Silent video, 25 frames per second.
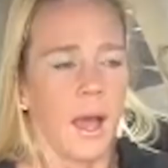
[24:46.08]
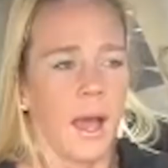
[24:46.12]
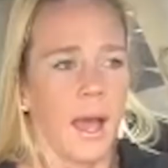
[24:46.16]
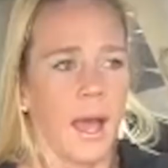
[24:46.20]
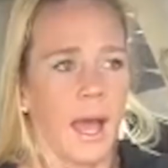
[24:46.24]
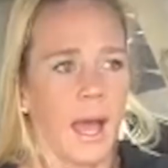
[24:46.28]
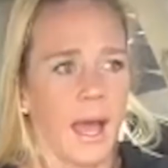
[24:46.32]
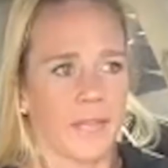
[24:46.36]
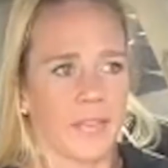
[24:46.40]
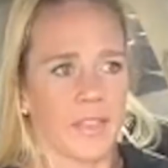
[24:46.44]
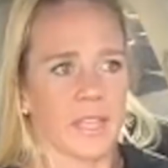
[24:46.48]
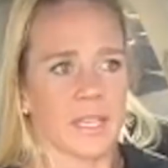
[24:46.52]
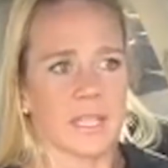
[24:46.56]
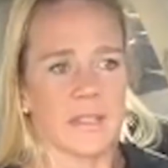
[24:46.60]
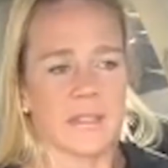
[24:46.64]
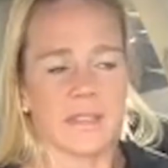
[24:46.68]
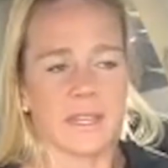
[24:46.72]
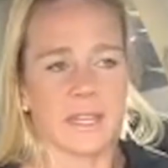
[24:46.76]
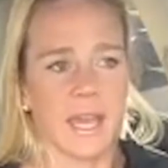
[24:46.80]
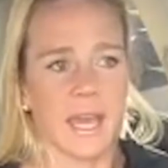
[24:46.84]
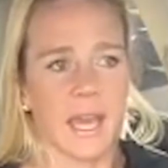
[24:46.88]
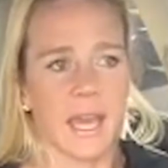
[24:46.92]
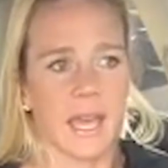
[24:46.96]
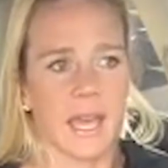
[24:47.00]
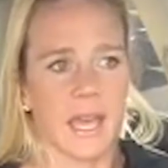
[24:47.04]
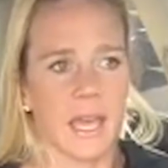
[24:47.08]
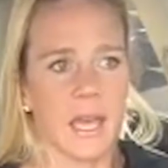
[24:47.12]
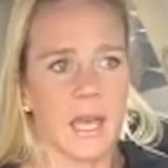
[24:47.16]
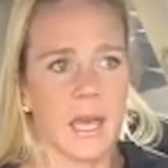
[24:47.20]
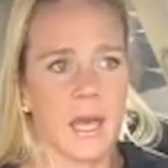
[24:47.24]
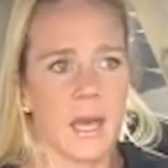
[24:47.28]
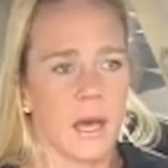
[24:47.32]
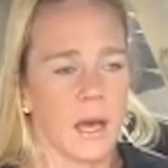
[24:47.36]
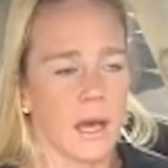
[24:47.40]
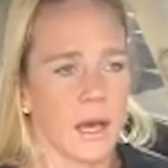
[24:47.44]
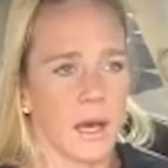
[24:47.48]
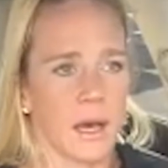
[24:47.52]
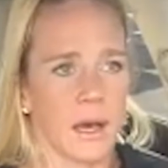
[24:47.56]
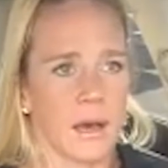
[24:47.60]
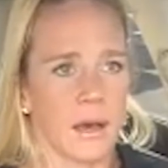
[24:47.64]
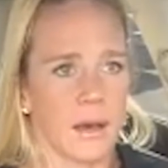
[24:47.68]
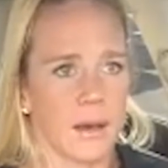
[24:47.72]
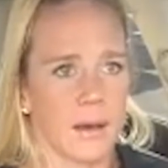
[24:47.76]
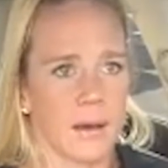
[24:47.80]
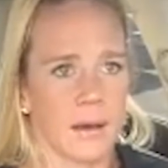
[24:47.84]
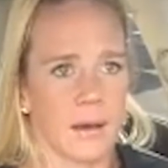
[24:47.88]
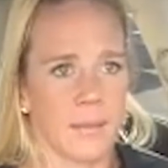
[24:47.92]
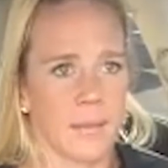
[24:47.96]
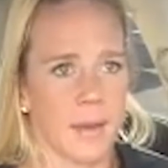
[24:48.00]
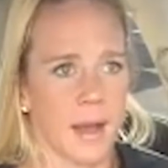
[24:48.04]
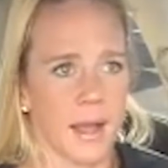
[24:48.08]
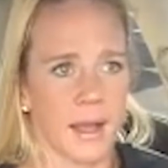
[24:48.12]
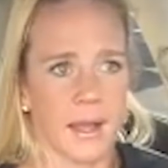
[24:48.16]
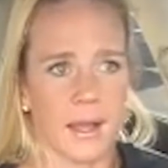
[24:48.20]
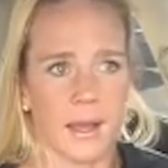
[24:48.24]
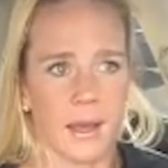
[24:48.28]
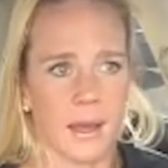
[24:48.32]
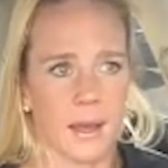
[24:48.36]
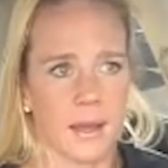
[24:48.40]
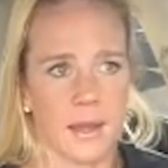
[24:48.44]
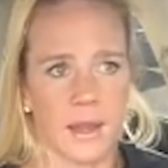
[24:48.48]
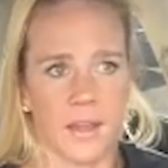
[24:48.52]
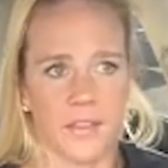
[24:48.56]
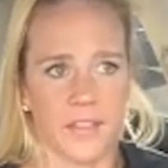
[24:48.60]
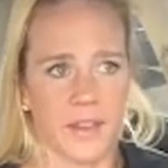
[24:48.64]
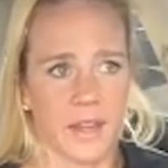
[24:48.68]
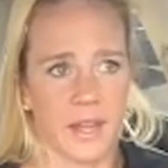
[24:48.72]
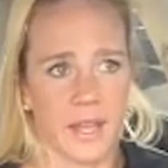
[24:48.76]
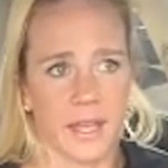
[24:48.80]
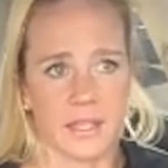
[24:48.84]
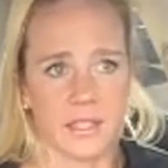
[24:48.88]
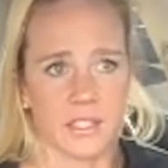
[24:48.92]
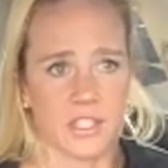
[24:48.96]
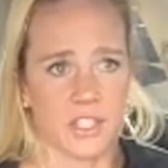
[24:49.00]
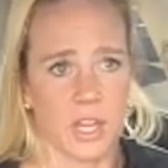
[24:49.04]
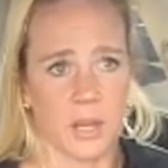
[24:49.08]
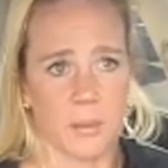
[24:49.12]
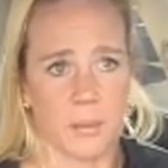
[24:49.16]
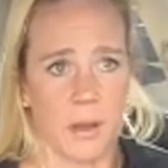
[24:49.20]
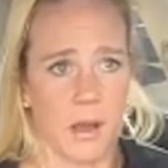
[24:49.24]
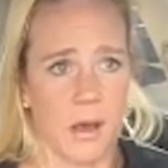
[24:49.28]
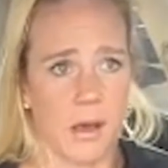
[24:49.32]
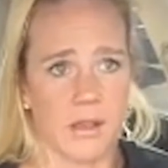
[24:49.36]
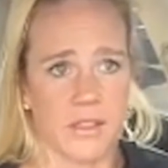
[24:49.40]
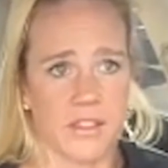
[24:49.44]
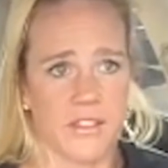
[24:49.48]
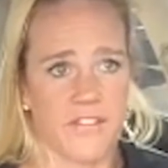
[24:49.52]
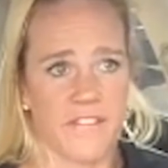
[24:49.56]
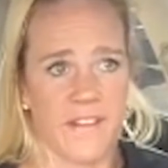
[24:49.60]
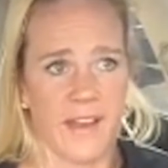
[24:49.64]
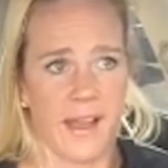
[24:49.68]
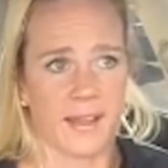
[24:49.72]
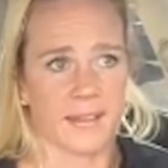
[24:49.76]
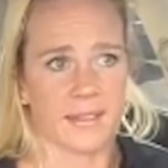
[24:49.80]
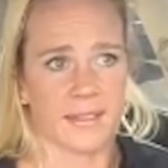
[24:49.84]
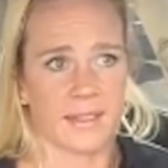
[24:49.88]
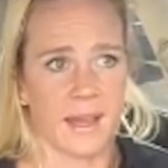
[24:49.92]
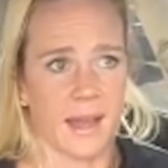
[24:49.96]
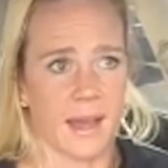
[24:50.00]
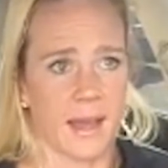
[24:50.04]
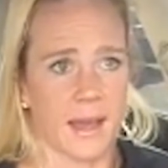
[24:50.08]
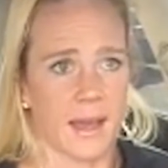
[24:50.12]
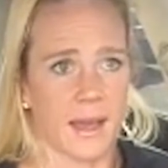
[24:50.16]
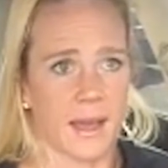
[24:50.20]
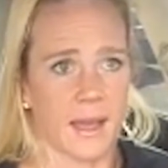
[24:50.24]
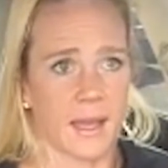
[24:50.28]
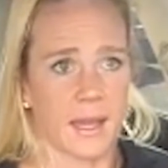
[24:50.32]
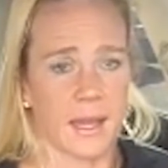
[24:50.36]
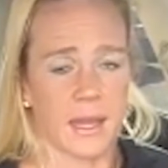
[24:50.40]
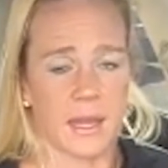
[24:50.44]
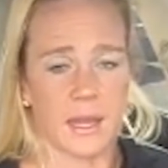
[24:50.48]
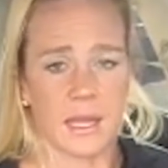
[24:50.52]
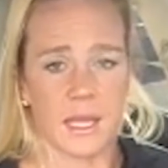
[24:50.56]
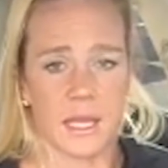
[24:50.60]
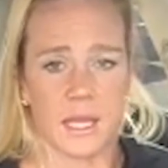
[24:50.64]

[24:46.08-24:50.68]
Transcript: at the end of the day, um, I got nothing against Jake Paul and the fact that